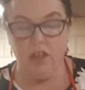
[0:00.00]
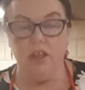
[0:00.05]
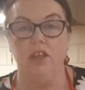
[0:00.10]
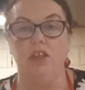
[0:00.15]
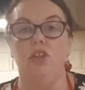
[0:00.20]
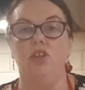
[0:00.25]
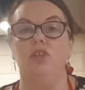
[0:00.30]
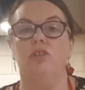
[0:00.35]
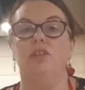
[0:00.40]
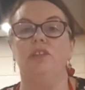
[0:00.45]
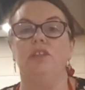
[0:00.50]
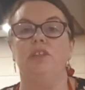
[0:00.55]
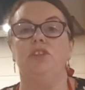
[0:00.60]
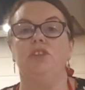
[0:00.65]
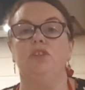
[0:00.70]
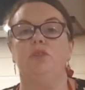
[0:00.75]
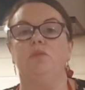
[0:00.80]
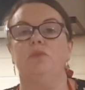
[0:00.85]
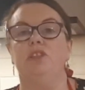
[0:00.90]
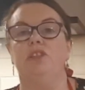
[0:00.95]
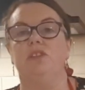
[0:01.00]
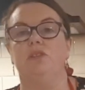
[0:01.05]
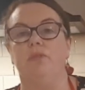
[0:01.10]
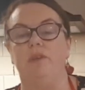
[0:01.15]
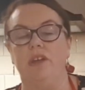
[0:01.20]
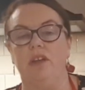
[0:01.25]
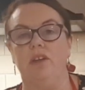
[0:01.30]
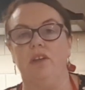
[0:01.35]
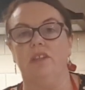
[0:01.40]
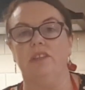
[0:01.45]
You don't need too much
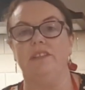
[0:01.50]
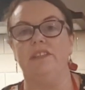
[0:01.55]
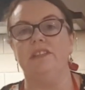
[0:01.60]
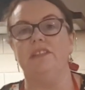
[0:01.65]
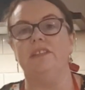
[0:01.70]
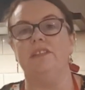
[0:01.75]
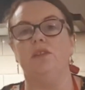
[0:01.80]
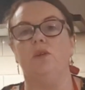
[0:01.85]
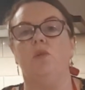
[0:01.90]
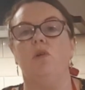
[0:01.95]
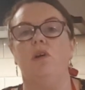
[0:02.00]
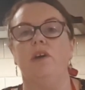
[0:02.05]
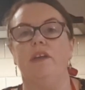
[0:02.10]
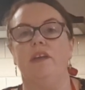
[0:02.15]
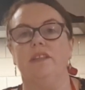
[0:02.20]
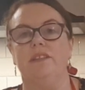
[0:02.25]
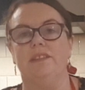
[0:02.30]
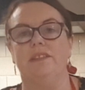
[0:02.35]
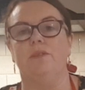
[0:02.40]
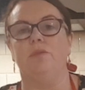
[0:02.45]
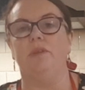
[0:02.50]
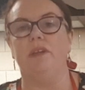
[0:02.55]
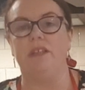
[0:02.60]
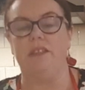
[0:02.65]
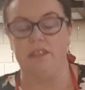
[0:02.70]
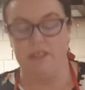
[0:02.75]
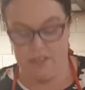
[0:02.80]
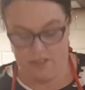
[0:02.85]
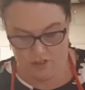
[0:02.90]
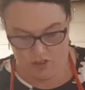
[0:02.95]
sweetener because this is quite a
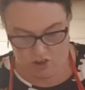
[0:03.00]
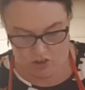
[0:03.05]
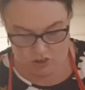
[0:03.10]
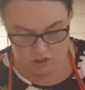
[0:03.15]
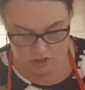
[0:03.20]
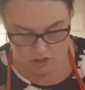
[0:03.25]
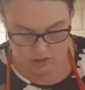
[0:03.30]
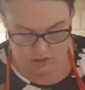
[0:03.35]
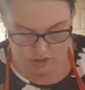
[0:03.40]
sweet dessert.